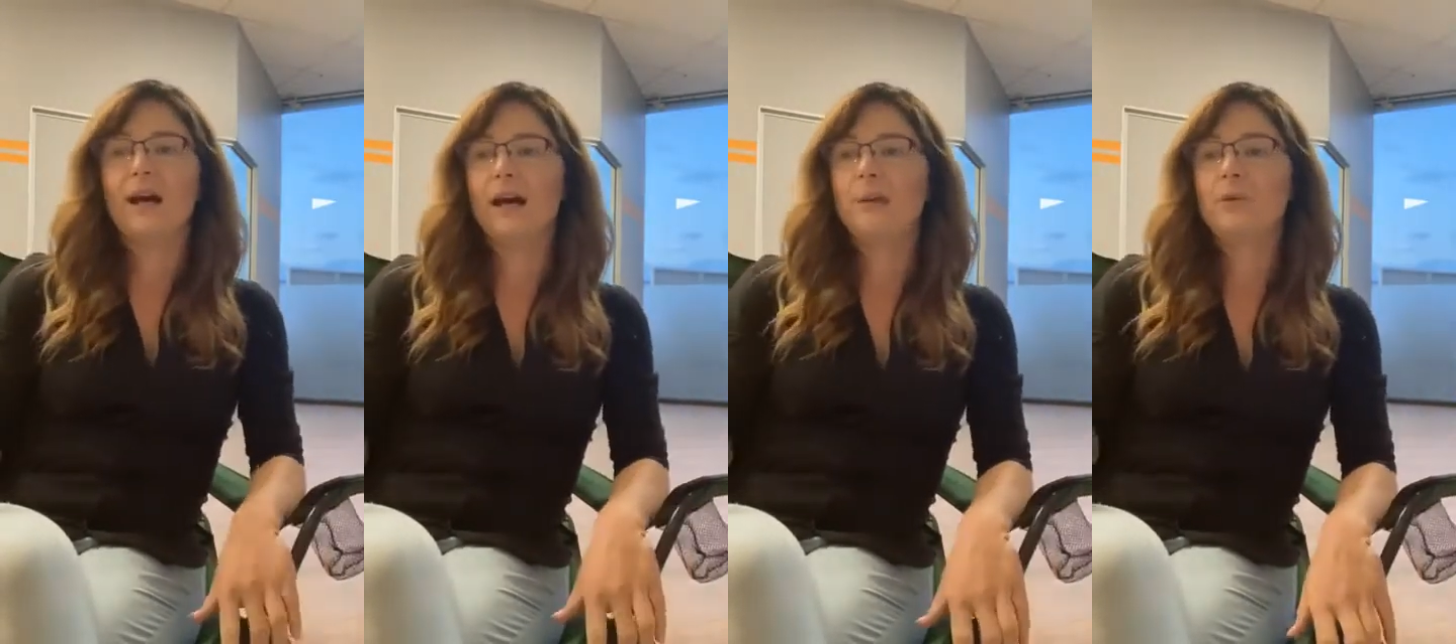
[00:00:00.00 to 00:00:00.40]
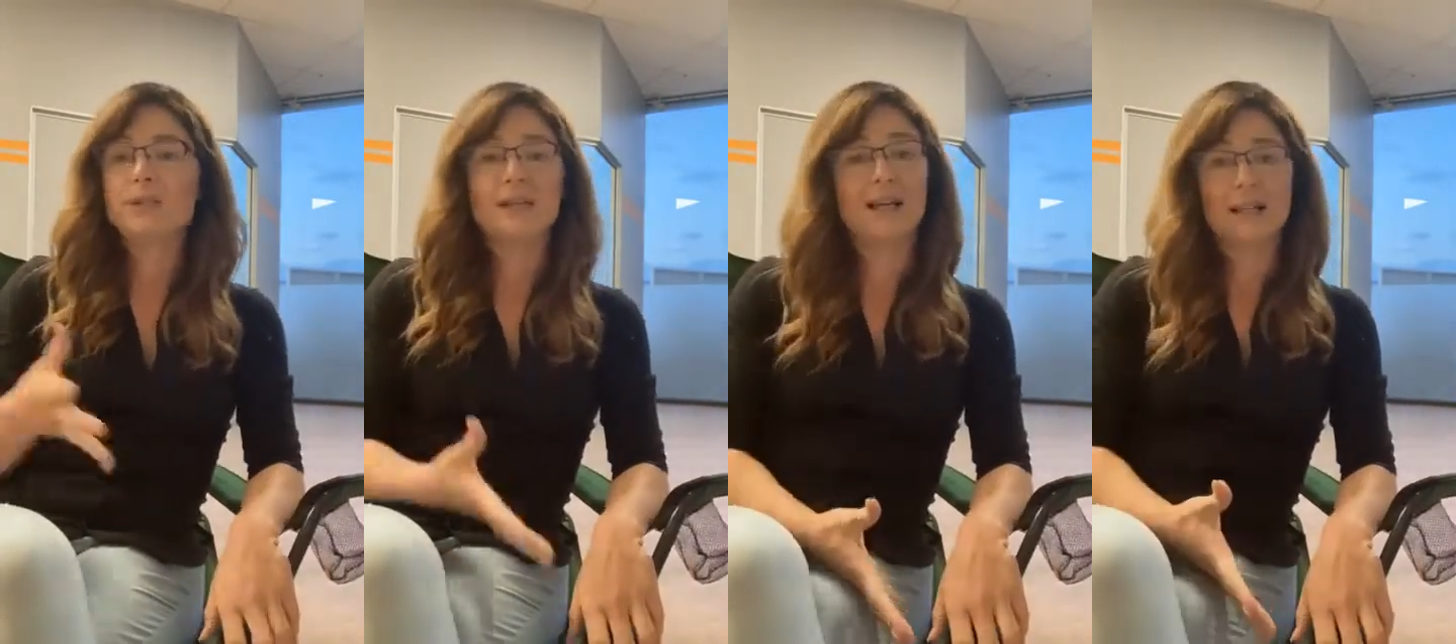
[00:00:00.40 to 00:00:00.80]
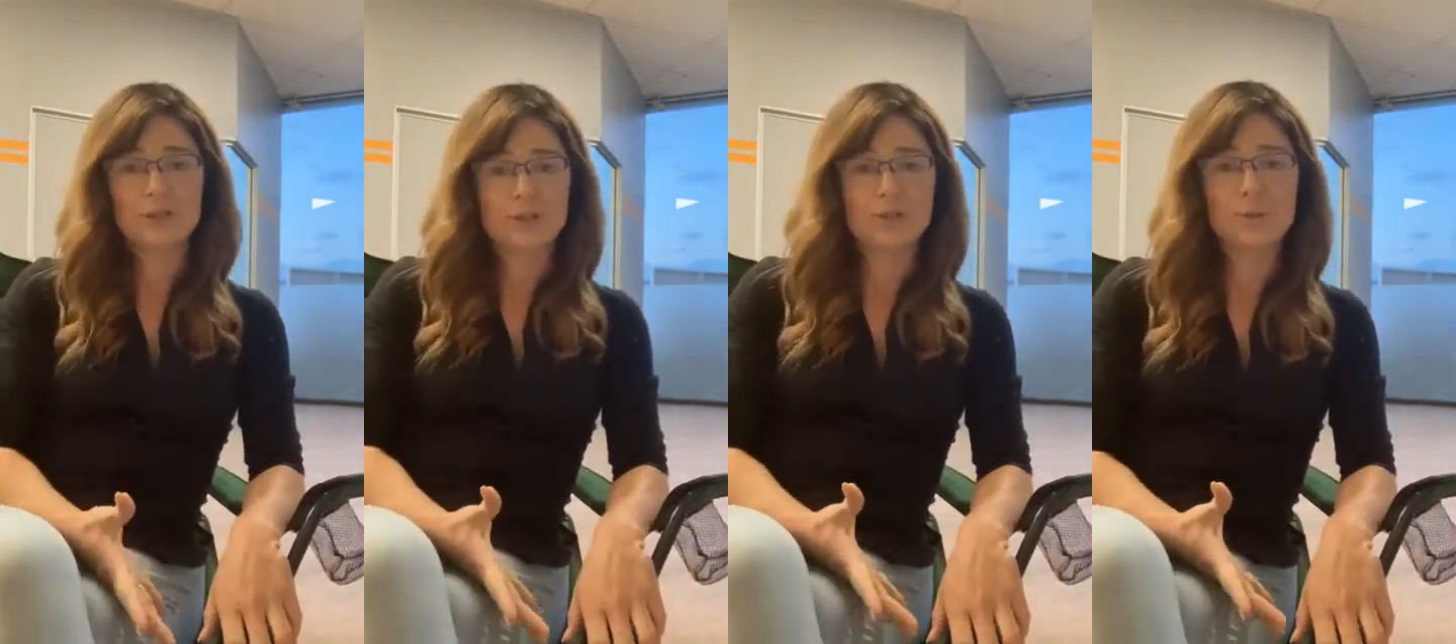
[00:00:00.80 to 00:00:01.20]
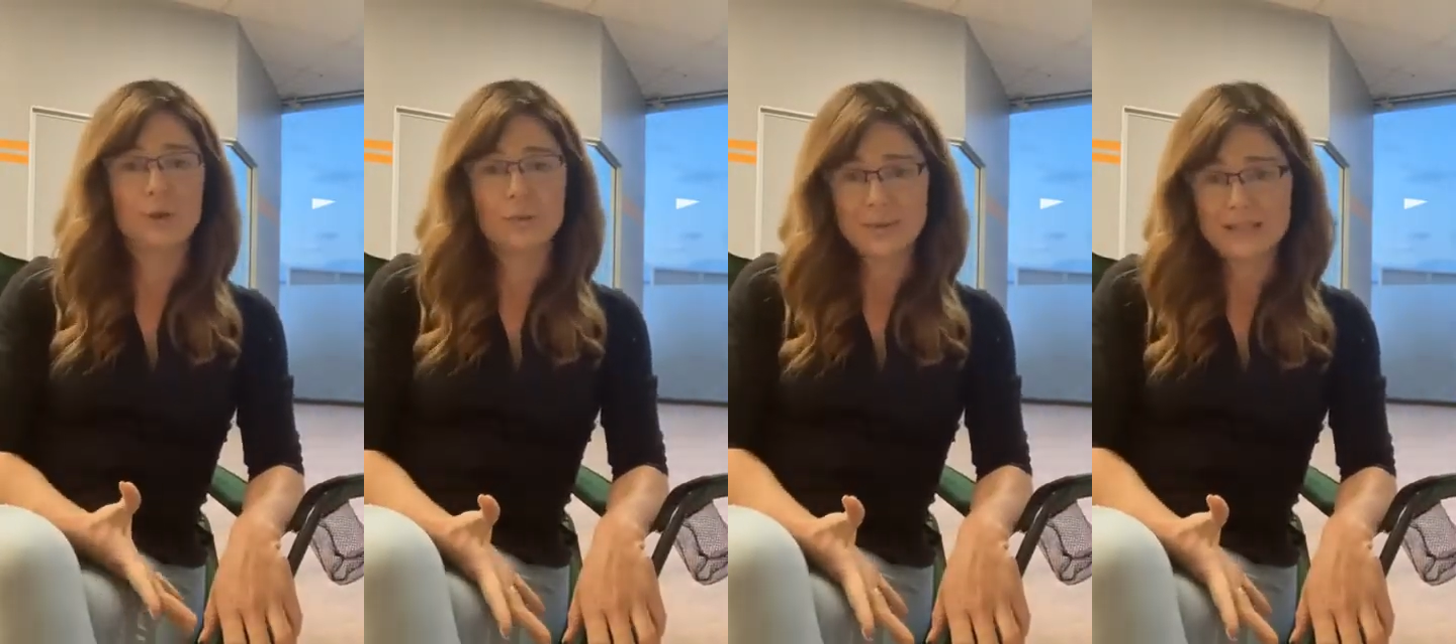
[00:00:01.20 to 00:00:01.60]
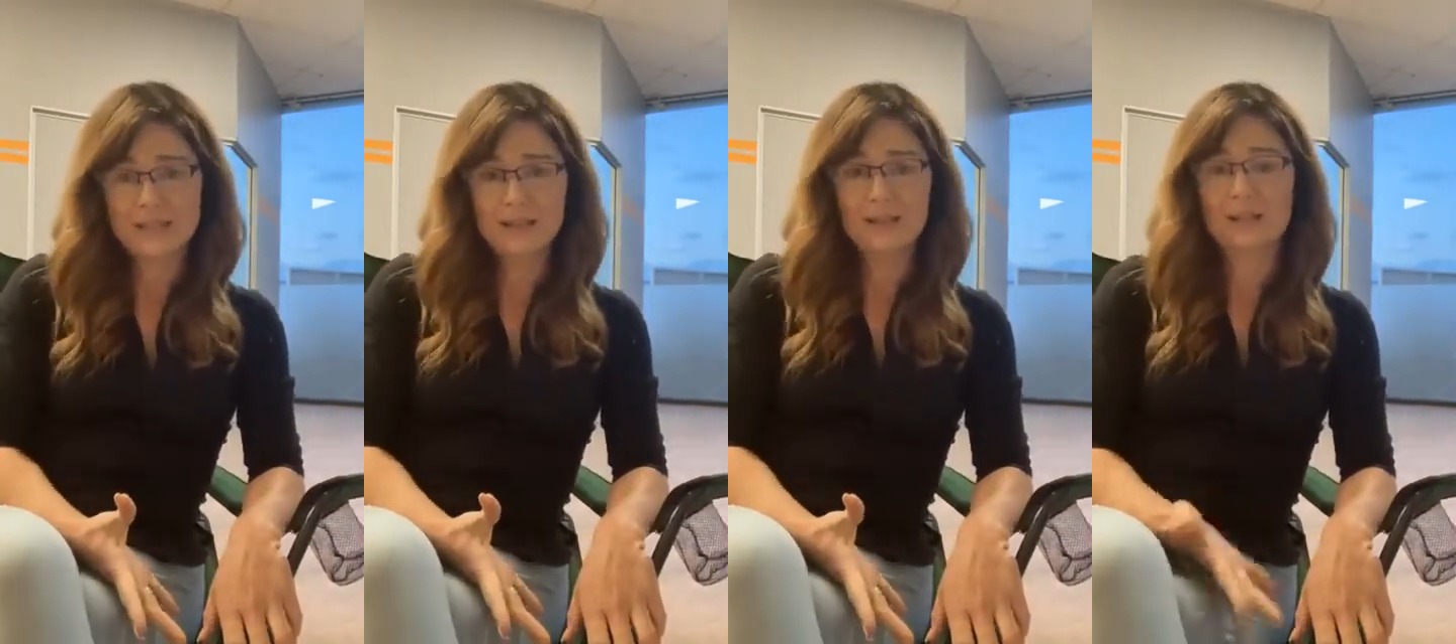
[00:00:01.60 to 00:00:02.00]
I personally like to use the word
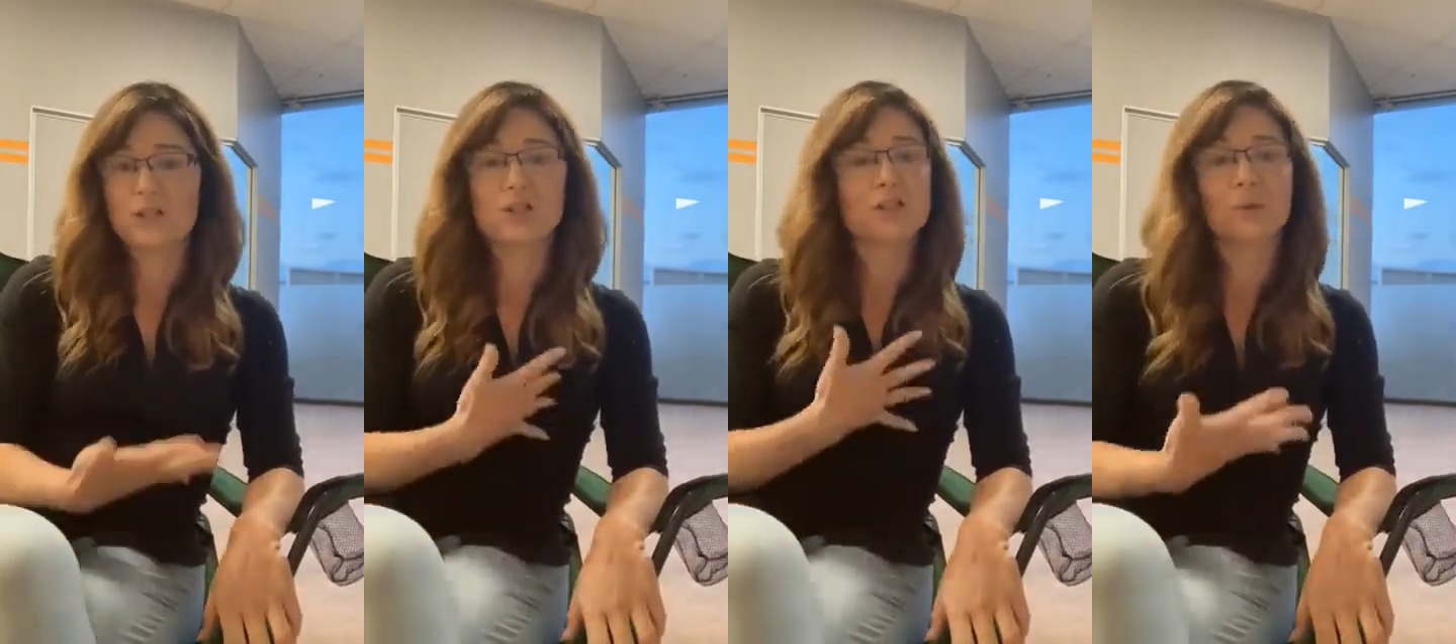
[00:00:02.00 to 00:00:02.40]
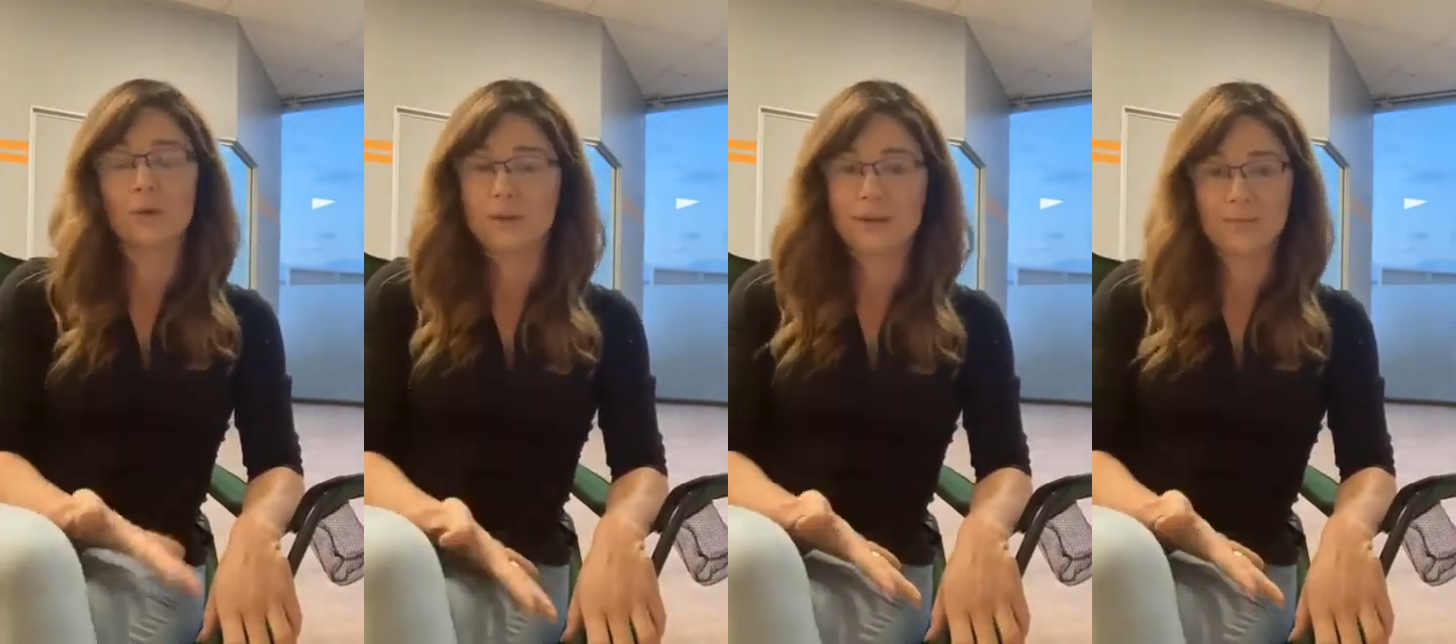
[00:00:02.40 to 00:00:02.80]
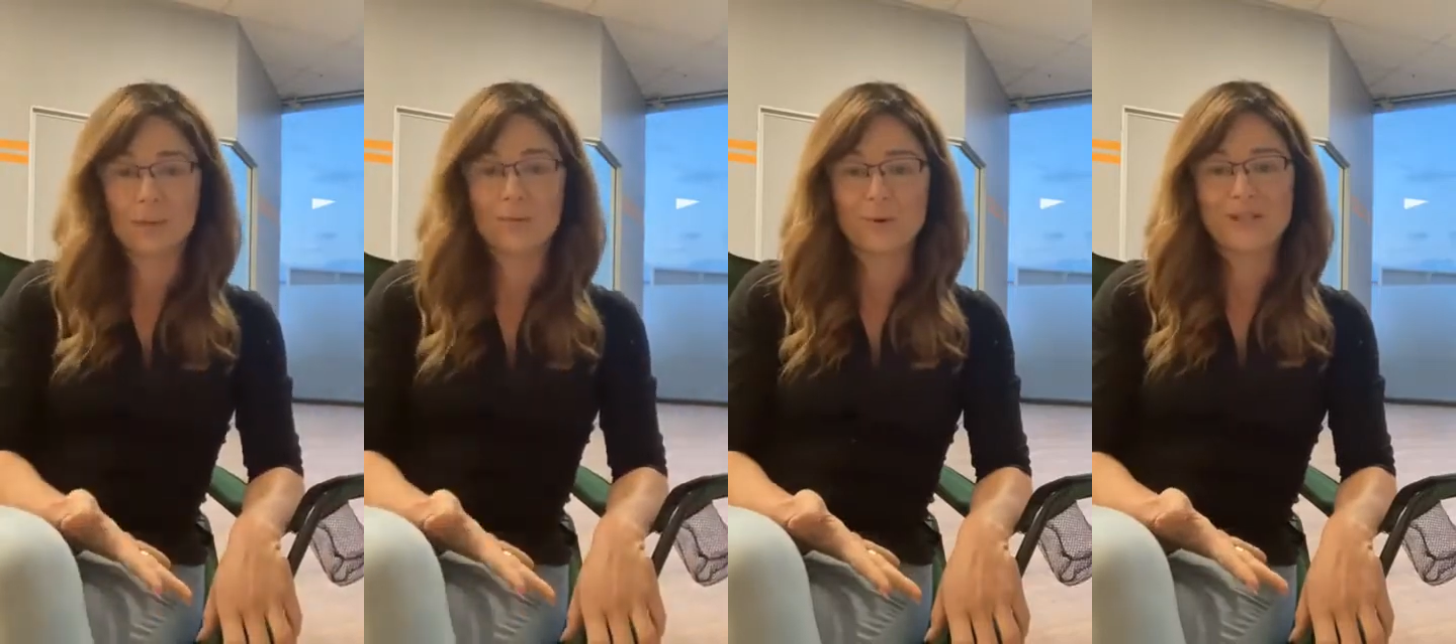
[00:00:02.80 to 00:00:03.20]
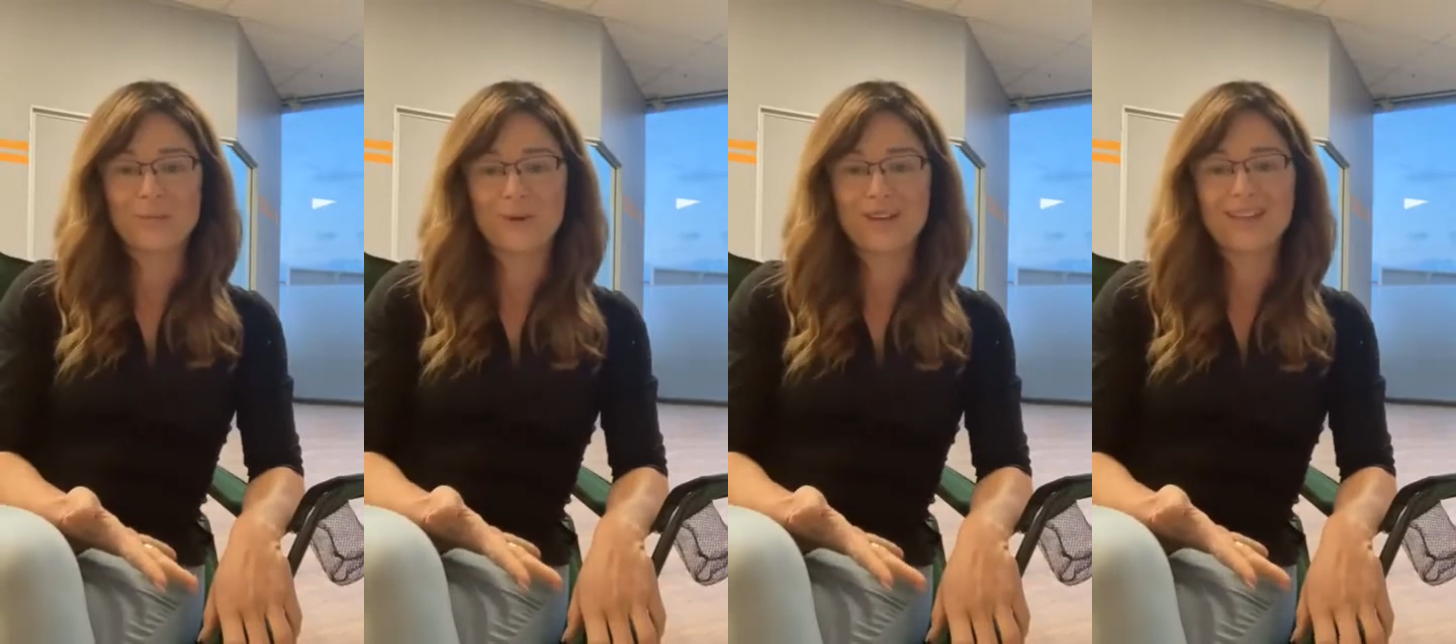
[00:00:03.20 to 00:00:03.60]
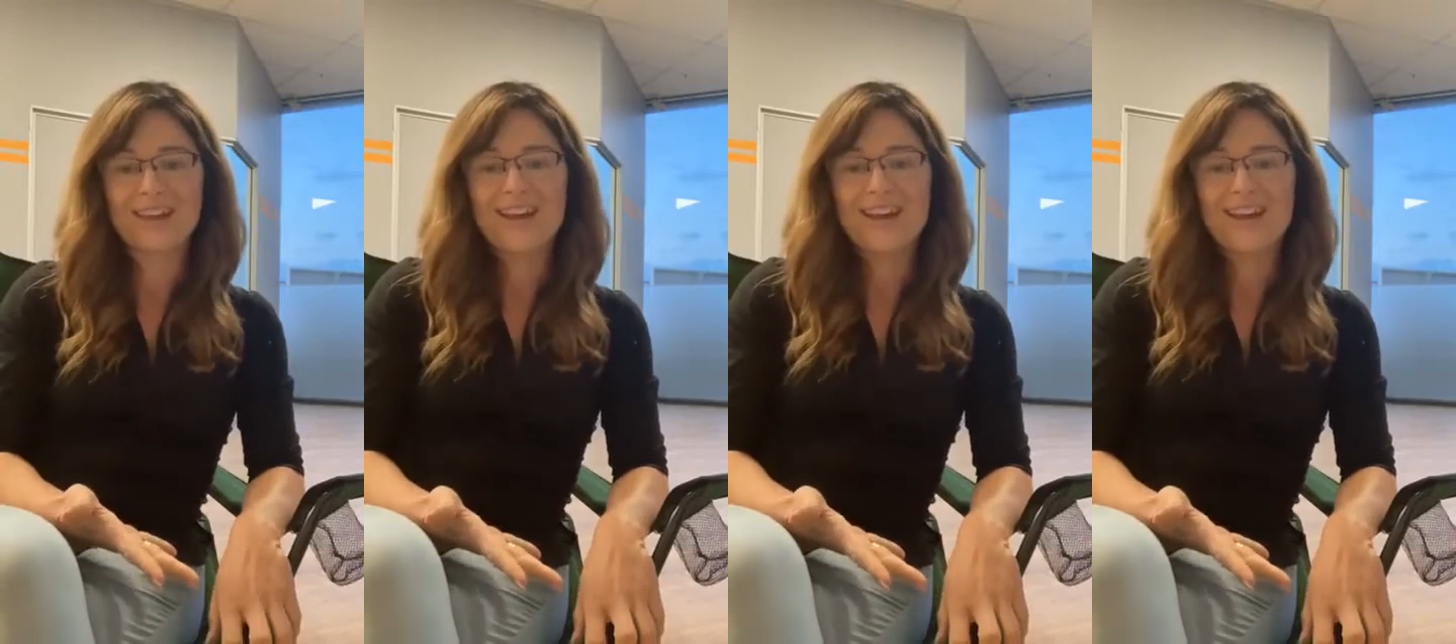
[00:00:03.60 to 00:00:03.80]
busy. That's just the word that I've been brought up with.